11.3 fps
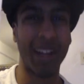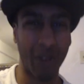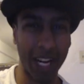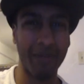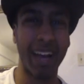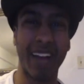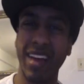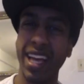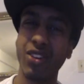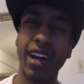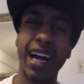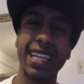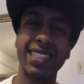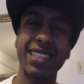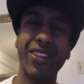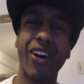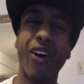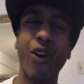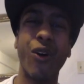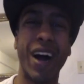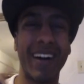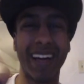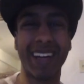running back, man. You guys know
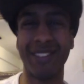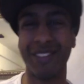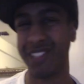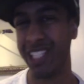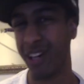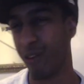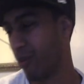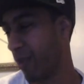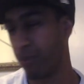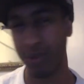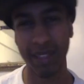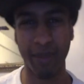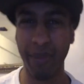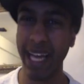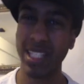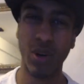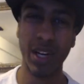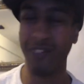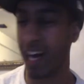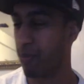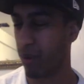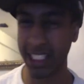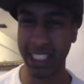I like Lil Gio from, I believe, the Madden
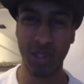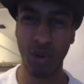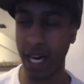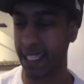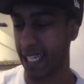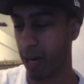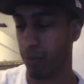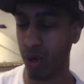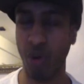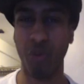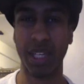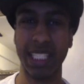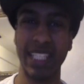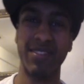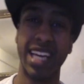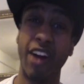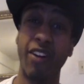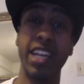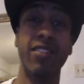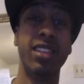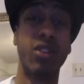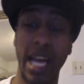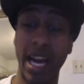25 budget squad. I think I'll put him over Kadeem Carry,
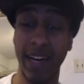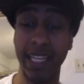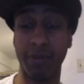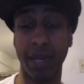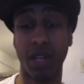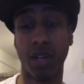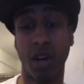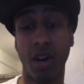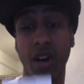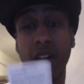even though Carry has a better card.